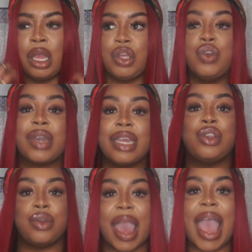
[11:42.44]
You can
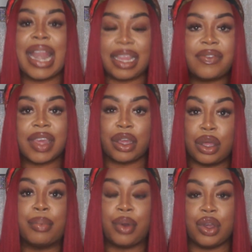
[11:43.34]
do anything
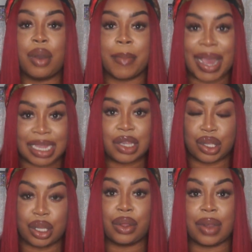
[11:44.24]
you put your mind
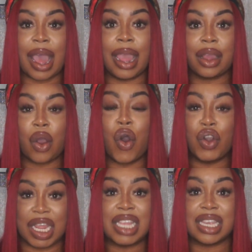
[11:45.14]
to. Like,
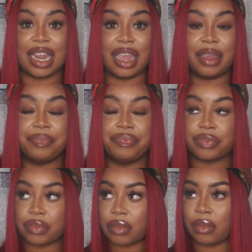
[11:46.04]
honestly,
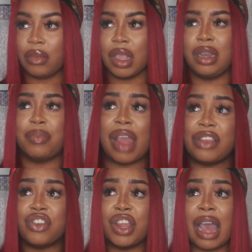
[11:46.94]

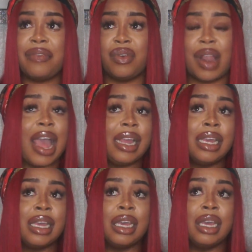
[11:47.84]
depression, I feel like
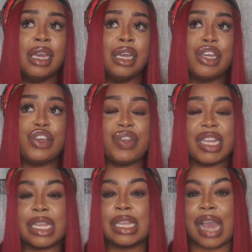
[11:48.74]
you
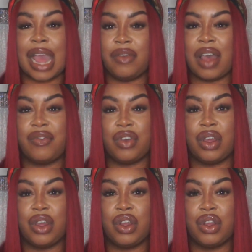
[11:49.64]
need to kind of have
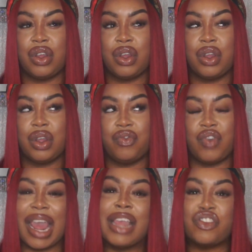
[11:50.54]
a
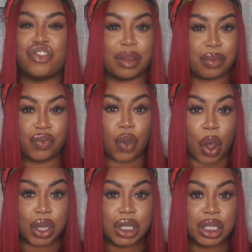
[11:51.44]
relationship with
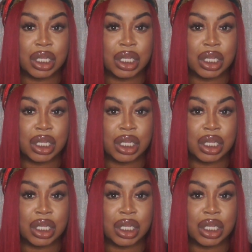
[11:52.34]
God.